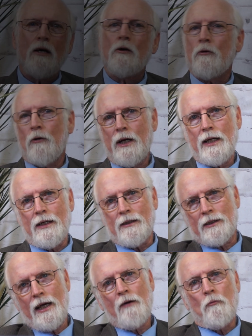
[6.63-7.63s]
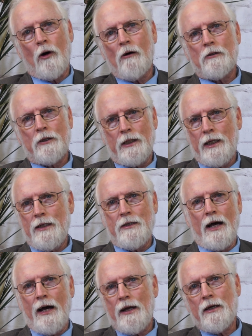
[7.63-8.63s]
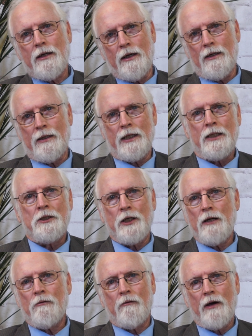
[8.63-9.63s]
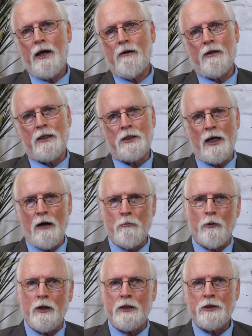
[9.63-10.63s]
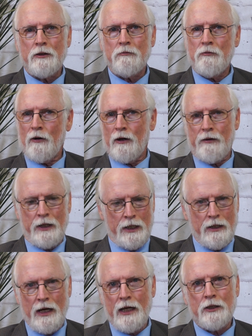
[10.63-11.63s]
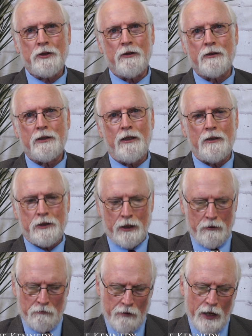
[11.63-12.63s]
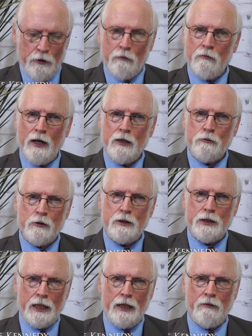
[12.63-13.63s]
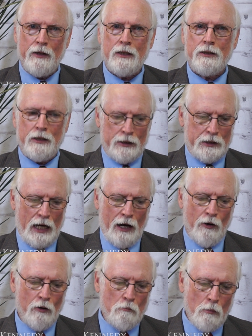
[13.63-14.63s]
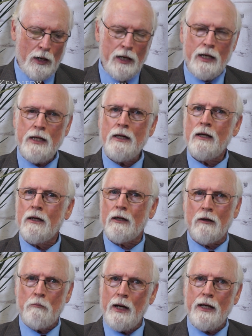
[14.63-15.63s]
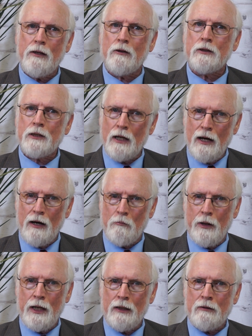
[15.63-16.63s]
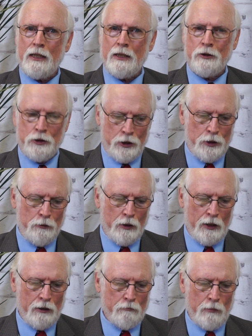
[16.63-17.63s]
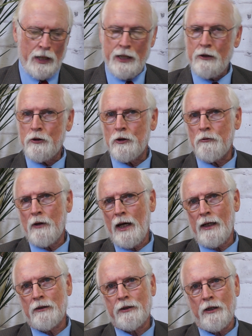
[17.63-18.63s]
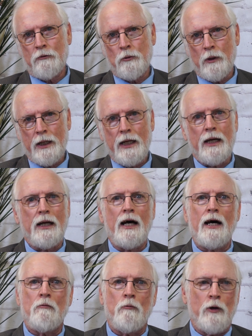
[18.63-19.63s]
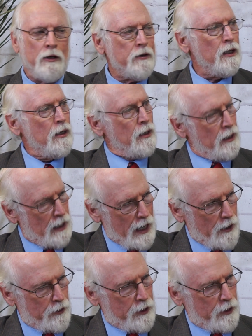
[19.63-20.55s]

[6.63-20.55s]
Greetings, I'm Walter D. Donnie Kennedy, Chief of Heritage Operations for the National Sons of Confederate Veterans, and this is our May Commander's Comment issue, May 2020, and I'm with our